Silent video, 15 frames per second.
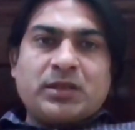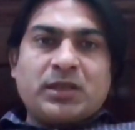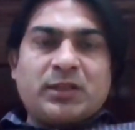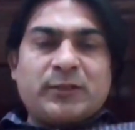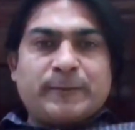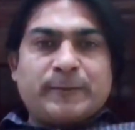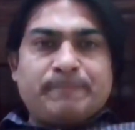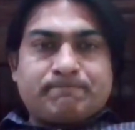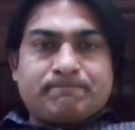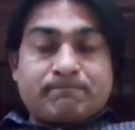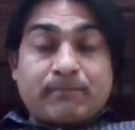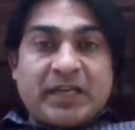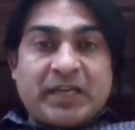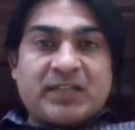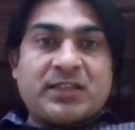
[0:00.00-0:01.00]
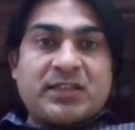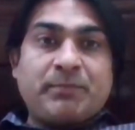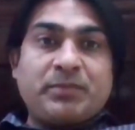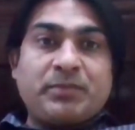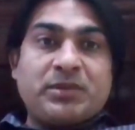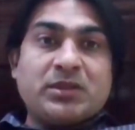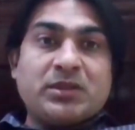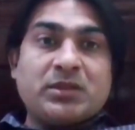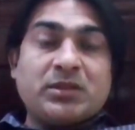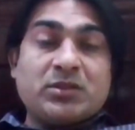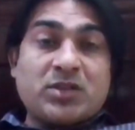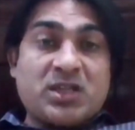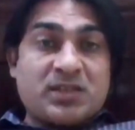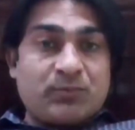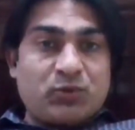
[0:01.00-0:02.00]
done except
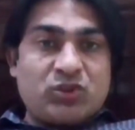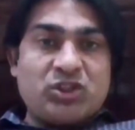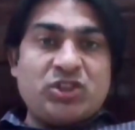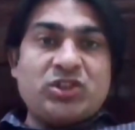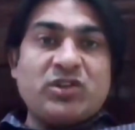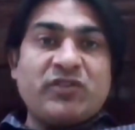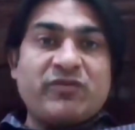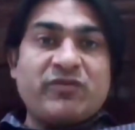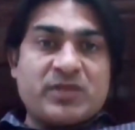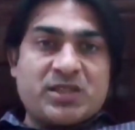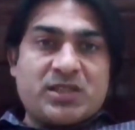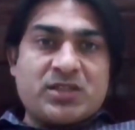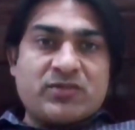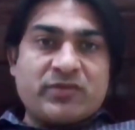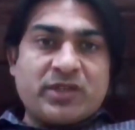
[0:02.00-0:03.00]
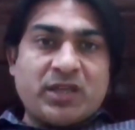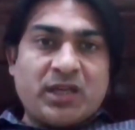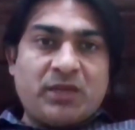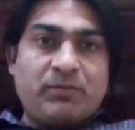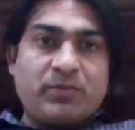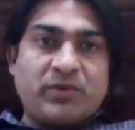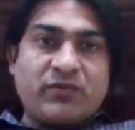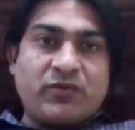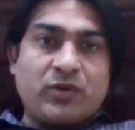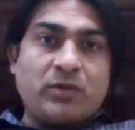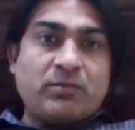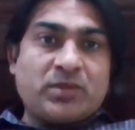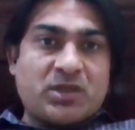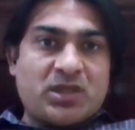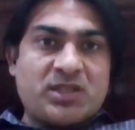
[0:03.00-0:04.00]
transposition of muscles. When I
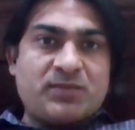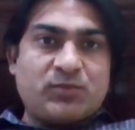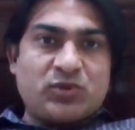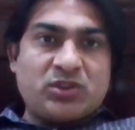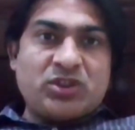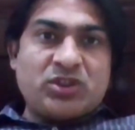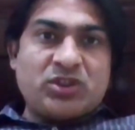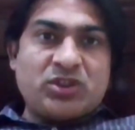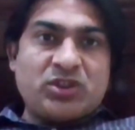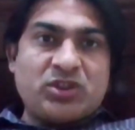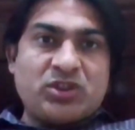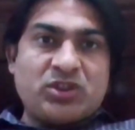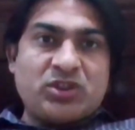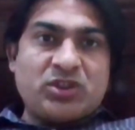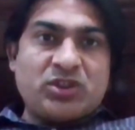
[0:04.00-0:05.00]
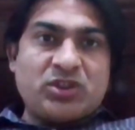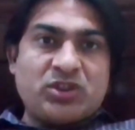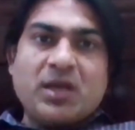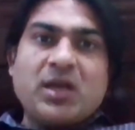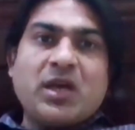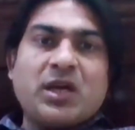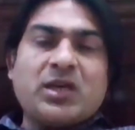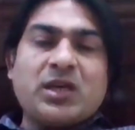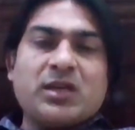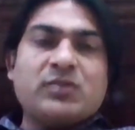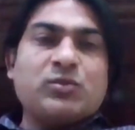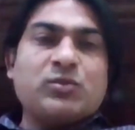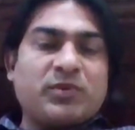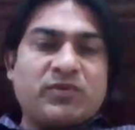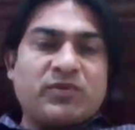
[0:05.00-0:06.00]
perform transposition of muscles,
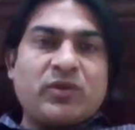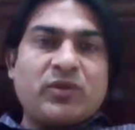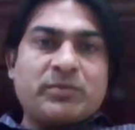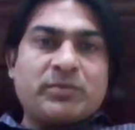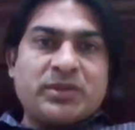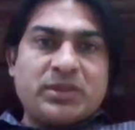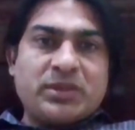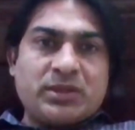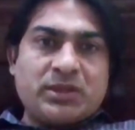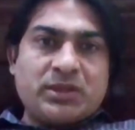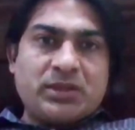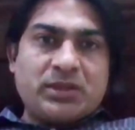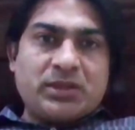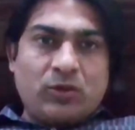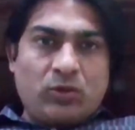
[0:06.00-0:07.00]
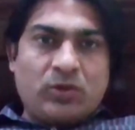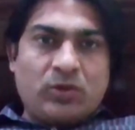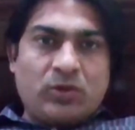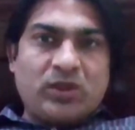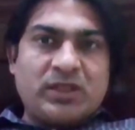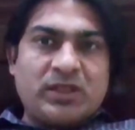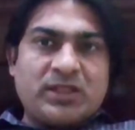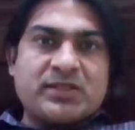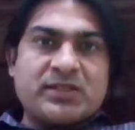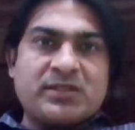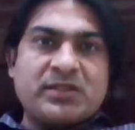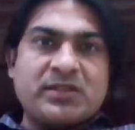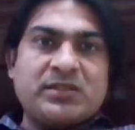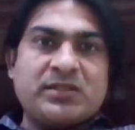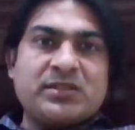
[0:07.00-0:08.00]
I also perform it in local
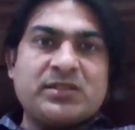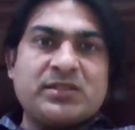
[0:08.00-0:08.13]
anesthesia.